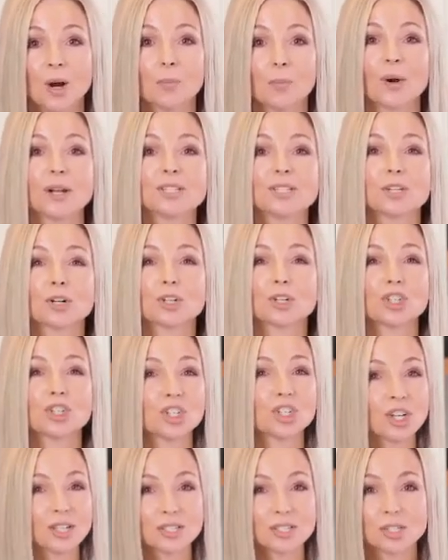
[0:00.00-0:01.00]
Breads that are
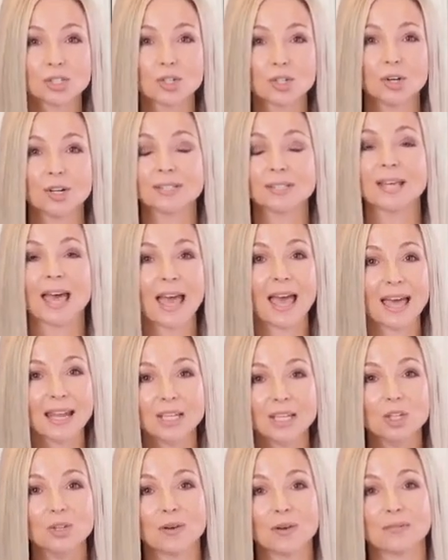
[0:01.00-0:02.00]
just as good as
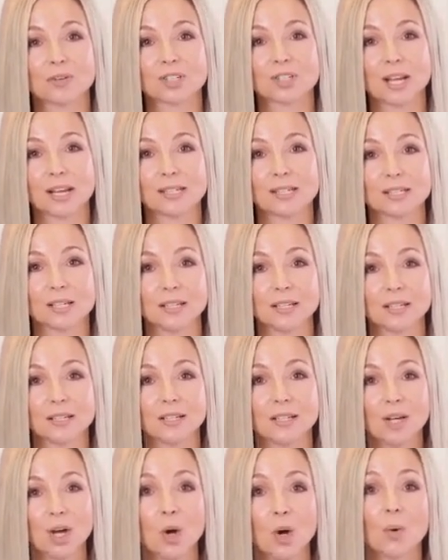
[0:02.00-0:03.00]
any you've ever tasted,
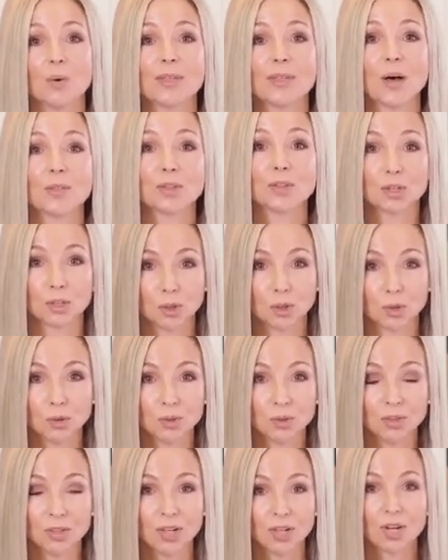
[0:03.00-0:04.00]
without the
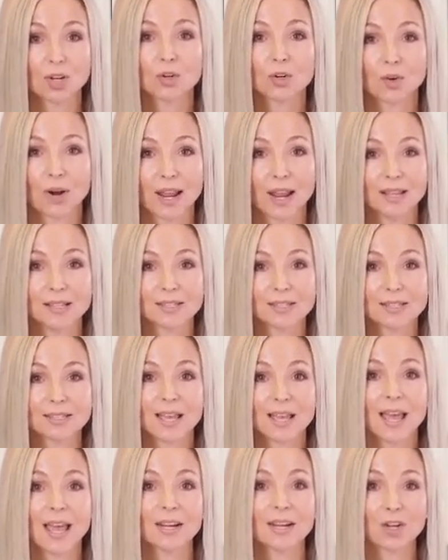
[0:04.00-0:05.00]
gluten, grains,
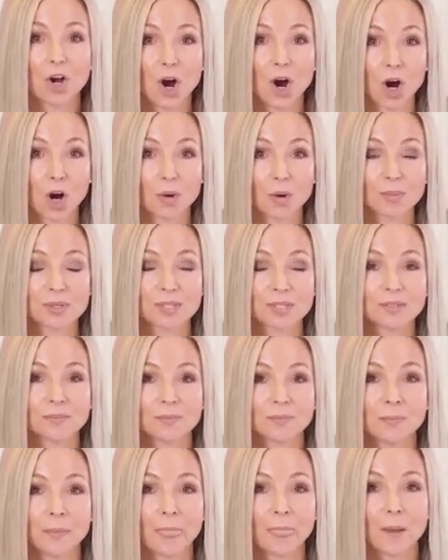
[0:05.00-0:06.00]
and carbs.
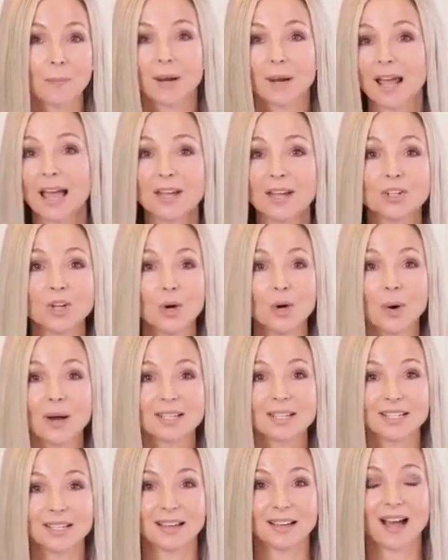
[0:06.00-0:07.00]
But I had no
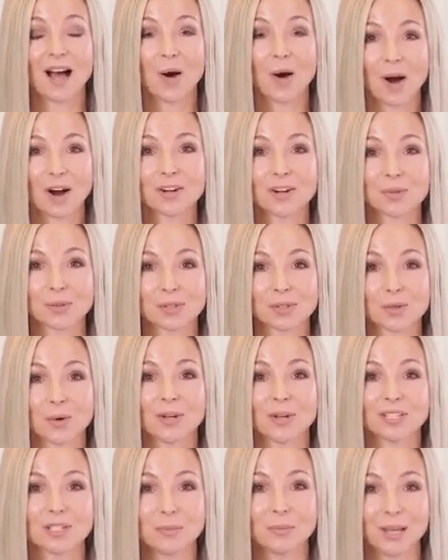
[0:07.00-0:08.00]
idea how hard it was
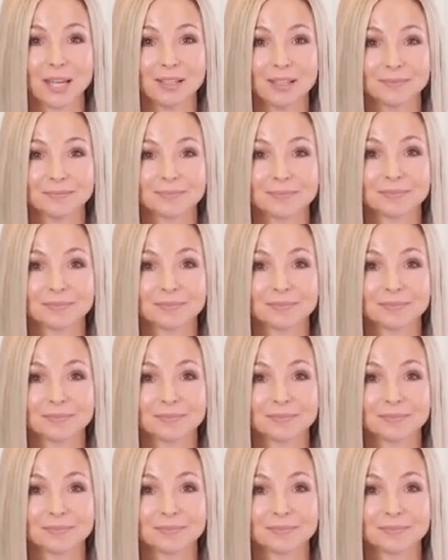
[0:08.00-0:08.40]
going to be.